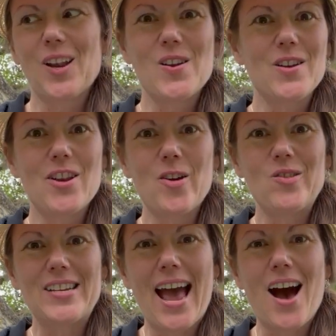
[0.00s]

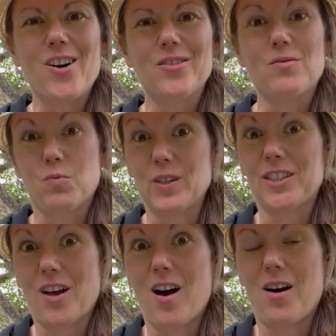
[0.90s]
No doubt,
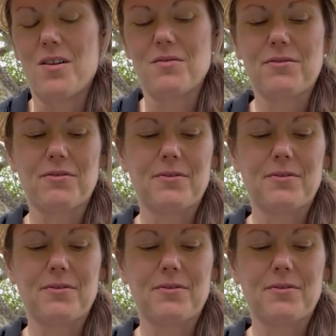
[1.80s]
resolve.